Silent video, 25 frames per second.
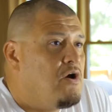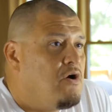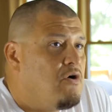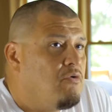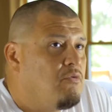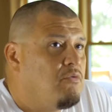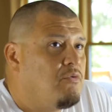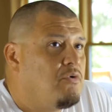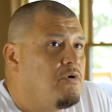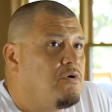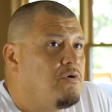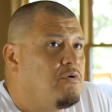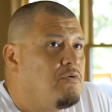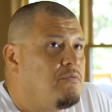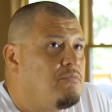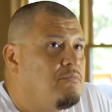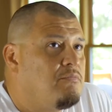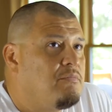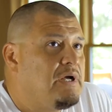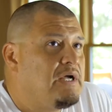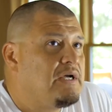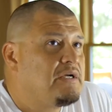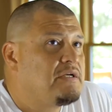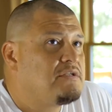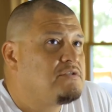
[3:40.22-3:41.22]
Well,
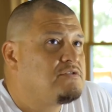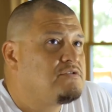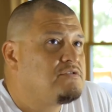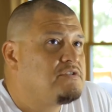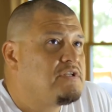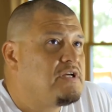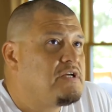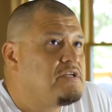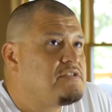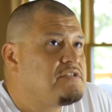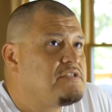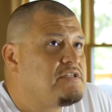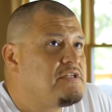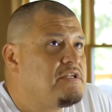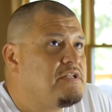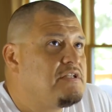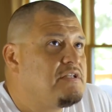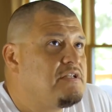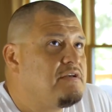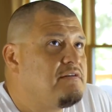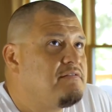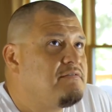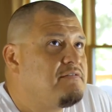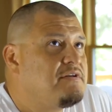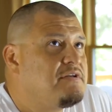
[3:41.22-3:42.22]
back in
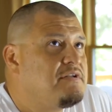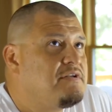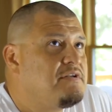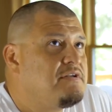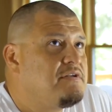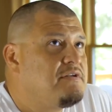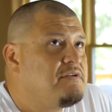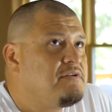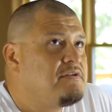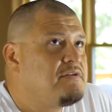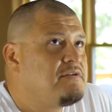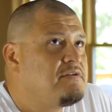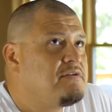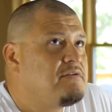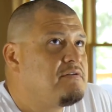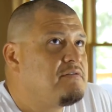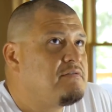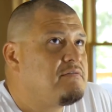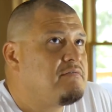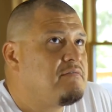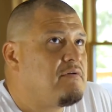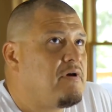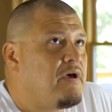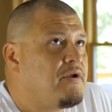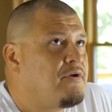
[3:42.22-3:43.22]
2011,
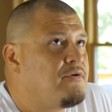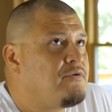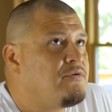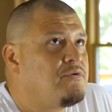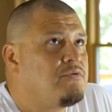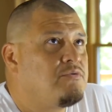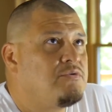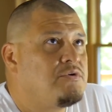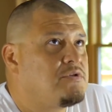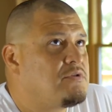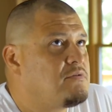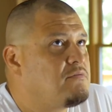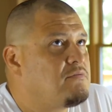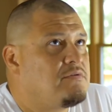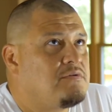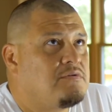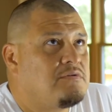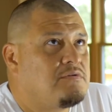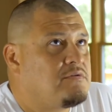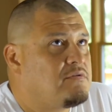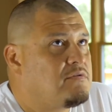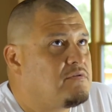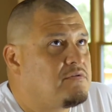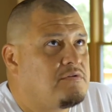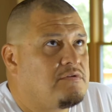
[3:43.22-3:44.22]
I don't know what
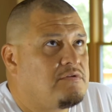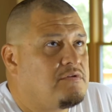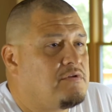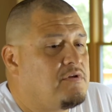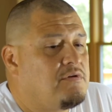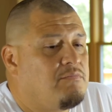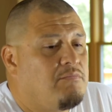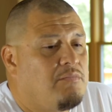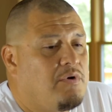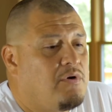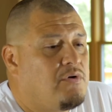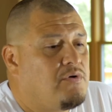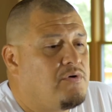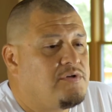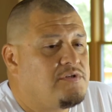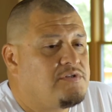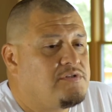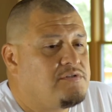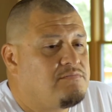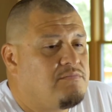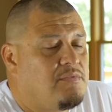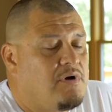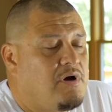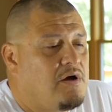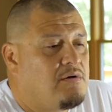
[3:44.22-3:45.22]
the boy's
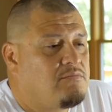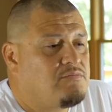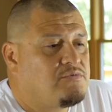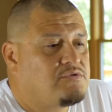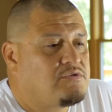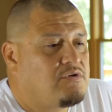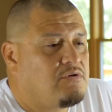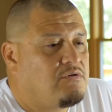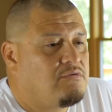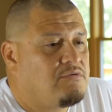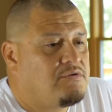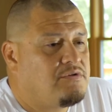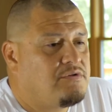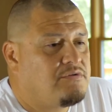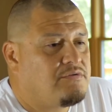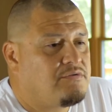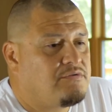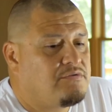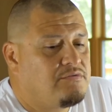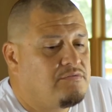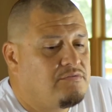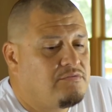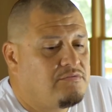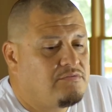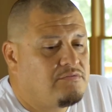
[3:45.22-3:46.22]
mom was going
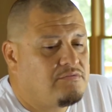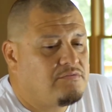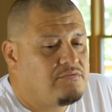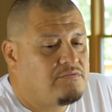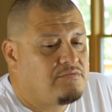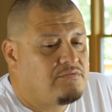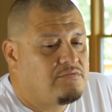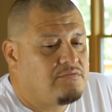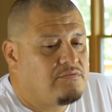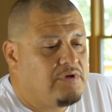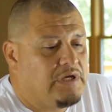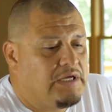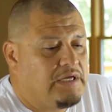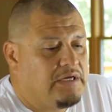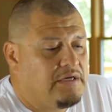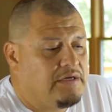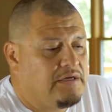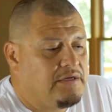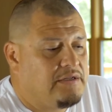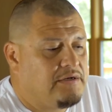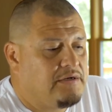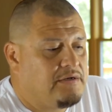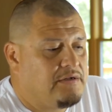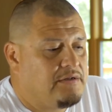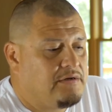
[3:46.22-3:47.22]
through,
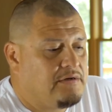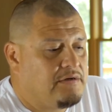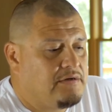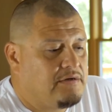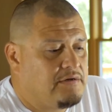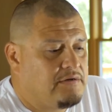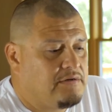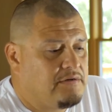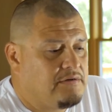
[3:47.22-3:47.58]
and